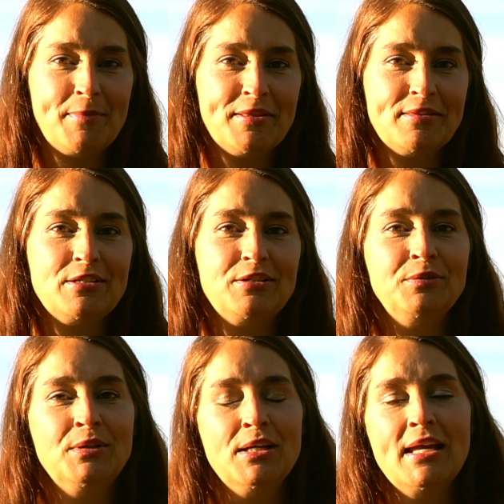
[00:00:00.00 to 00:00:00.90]
month too.
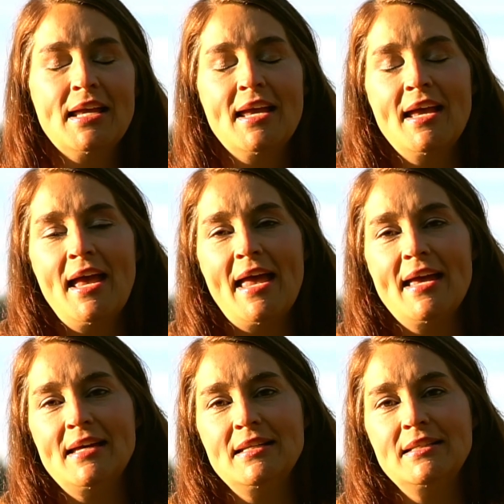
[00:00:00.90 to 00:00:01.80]

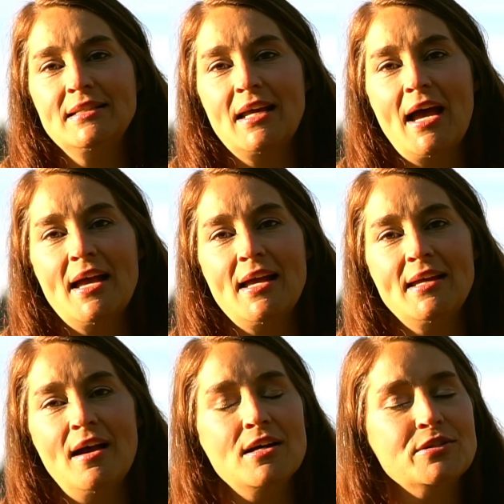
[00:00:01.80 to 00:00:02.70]
And
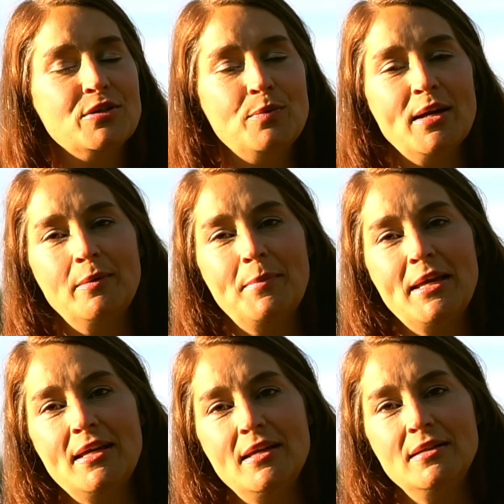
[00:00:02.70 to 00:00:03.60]
I also
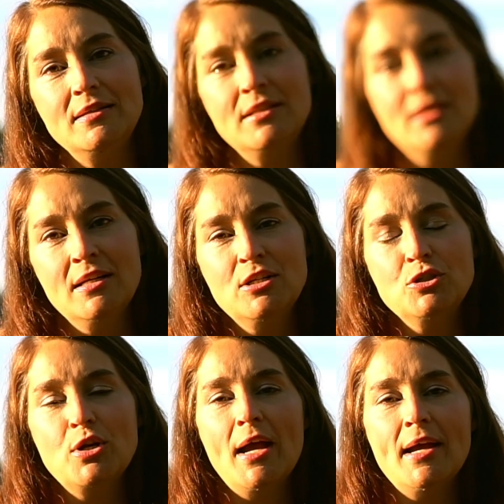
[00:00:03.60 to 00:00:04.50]
recommend
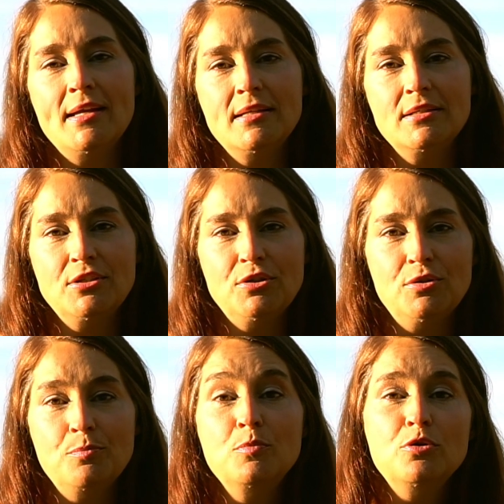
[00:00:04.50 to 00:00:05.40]
trying
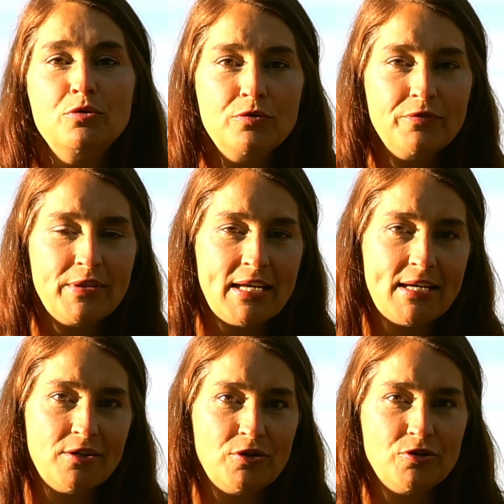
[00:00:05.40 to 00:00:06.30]
to move the
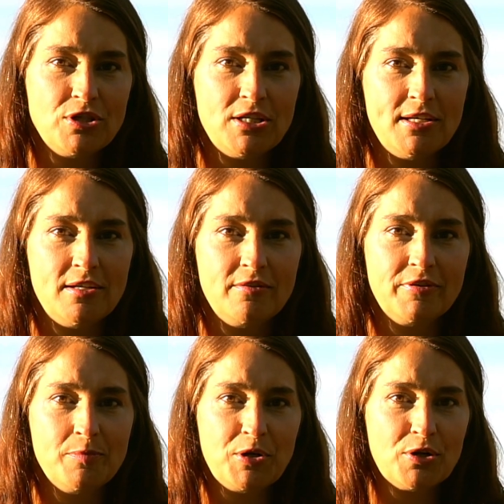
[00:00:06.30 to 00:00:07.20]
energy
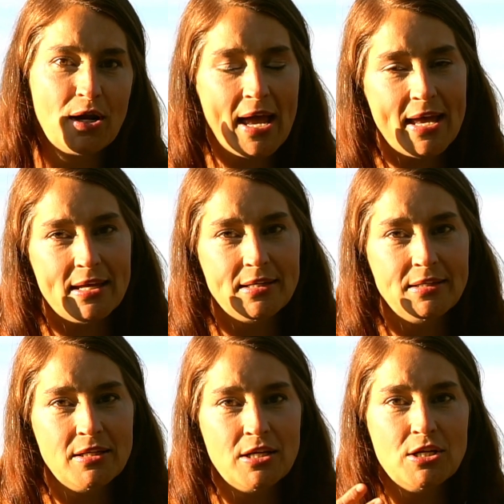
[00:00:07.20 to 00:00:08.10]
from your
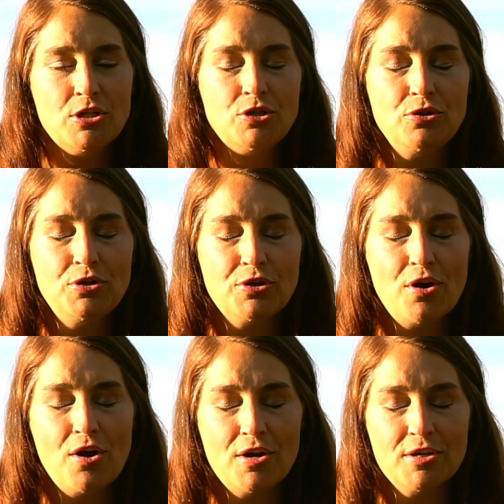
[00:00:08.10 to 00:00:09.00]
head to your
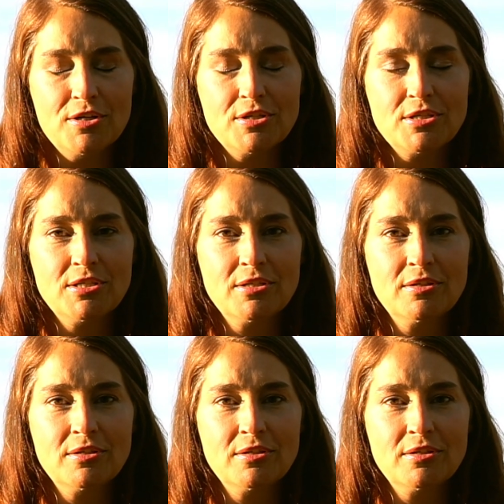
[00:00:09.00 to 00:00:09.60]
heart,